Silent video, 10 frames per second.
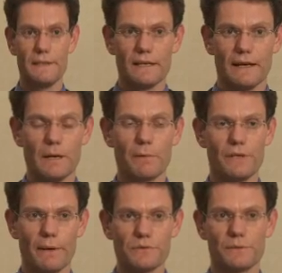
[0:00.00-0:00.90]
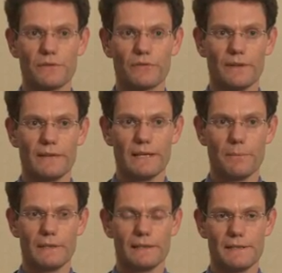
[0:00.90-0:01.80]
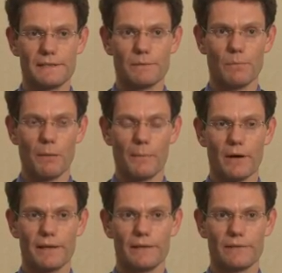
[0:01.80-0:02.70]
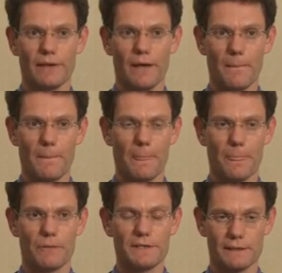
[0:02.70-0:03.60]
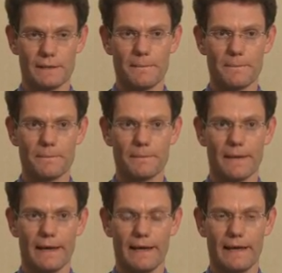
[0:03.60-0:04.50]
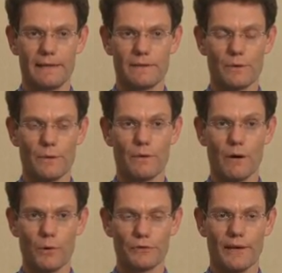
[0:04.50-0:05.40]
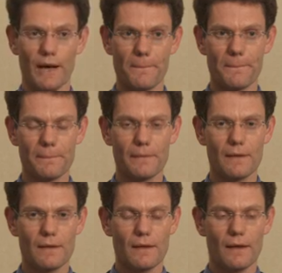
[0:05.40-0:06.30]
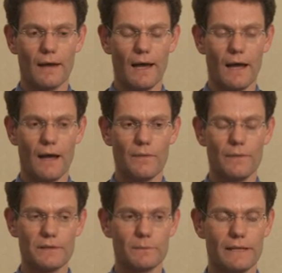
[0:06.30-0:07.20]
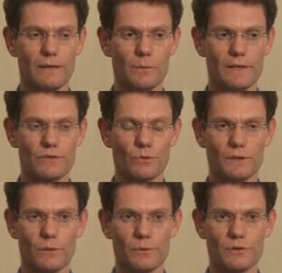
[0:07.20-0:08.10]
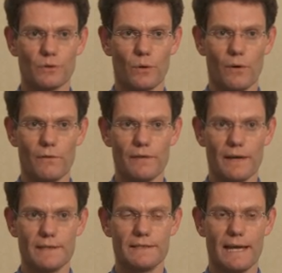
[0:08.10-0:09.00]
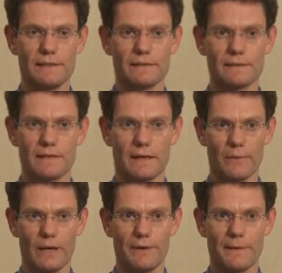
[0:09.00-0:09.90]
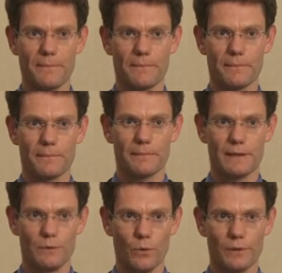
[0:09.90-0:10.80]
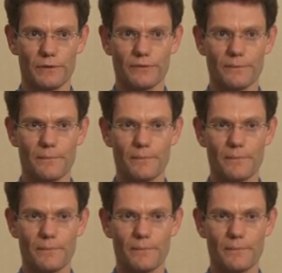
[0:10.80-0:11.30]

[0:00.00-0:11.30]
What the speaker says: a number of new entrants in the Middle East mobile market recently, and there are more to come. Notably, we saw the launch of Zain Saudi Arabia in August.